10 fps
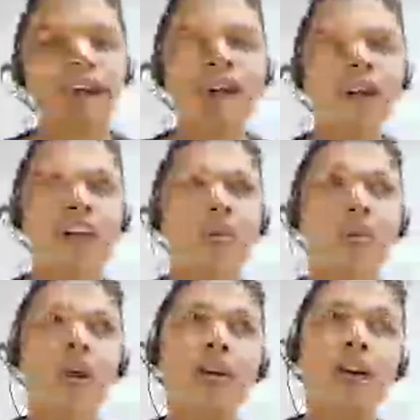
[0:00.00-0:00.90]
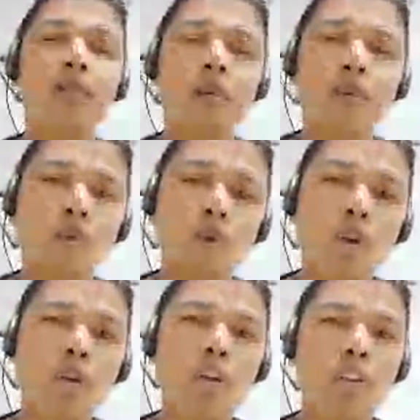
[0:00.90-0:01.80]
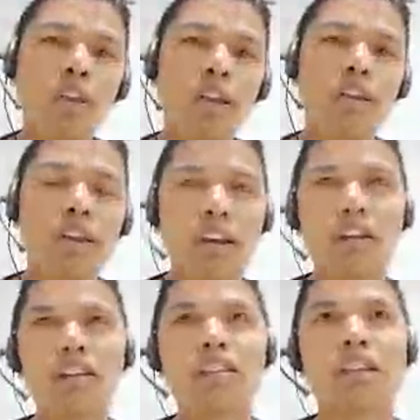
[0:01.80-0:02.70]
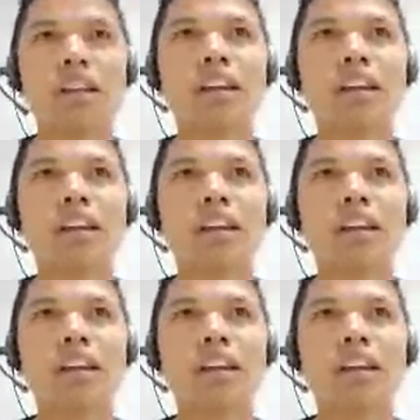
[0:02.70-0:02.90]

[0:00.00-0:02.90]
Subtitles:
and what type of work they tell us.